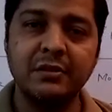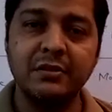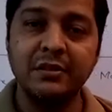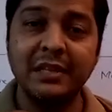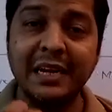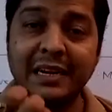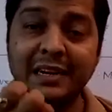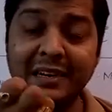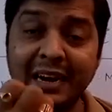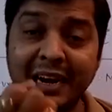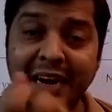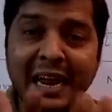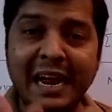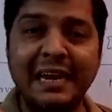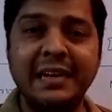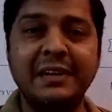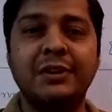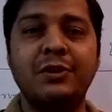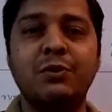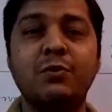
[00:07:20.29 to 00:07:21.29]
That
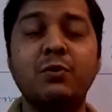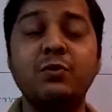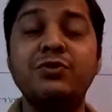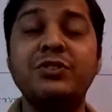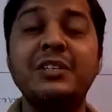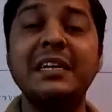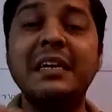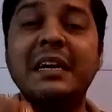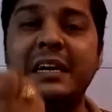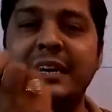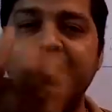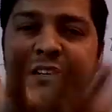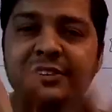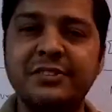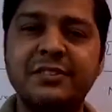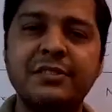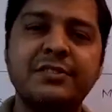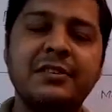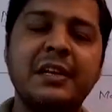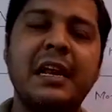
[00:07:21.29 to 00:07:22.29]
gland who
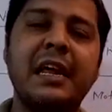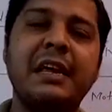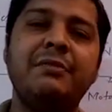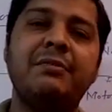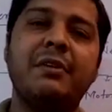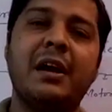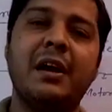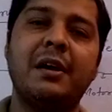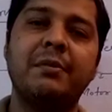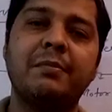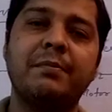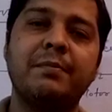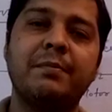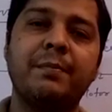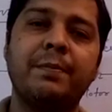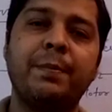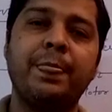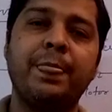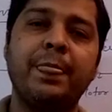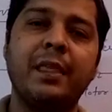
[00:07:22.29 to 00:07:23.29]
secretes the saliva.
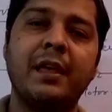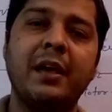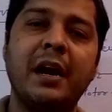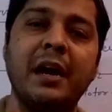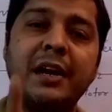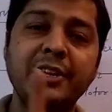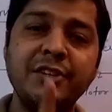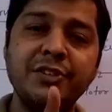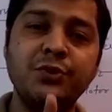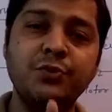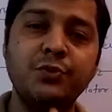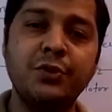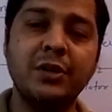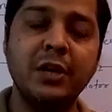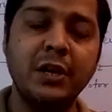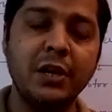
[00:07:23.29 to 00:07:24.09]
Understood?